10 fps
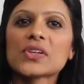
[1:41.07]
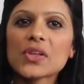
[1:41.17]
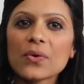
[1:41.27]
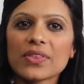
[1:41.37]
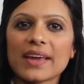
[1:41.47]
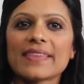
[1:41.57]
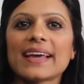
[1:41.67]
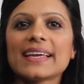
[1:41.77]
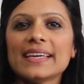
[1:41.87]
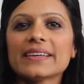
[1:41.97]
the clothing
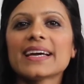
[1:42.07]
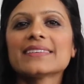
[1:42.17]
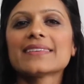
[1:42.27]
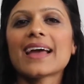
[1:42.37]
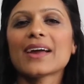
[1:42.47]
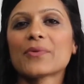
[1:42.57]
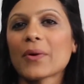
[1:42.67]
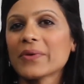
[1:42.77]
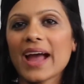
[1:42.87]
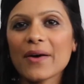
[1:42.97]
that Kian has
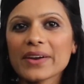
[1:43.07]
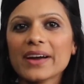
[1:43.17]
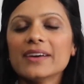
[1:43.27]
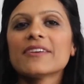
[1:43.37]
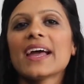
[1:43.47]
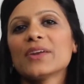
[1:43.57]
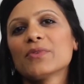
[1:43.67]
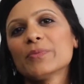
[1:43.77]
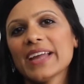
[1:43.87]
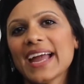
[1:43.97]
grown out of
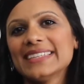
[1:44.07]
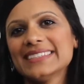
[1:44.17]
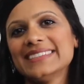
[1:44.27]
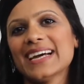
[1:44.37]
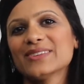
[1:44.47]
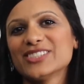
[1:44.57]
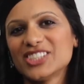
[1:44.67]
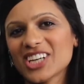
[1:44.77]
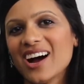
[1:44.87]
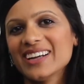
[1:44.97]
and will be handed down
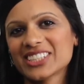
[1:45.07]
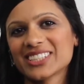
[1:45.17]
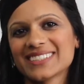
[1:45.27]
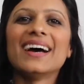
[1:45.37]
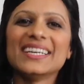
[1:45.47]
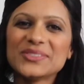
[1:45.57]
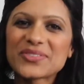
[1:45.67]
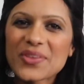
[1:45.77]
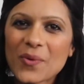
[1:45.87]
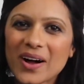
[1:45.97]
to Josh. I
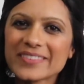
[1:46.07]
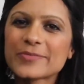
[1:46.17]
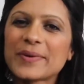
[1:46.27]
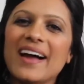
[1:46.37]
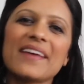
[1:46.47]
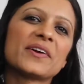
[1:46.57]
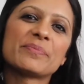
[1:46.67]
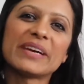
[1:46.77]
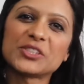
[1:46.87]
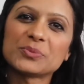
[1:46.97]
use the walls behind
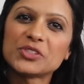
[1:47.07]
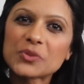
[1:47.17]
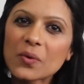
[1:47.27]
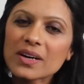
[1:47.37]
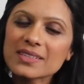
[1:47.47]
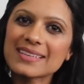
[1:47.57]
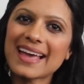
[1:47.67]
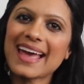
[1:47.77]
their bedroom door to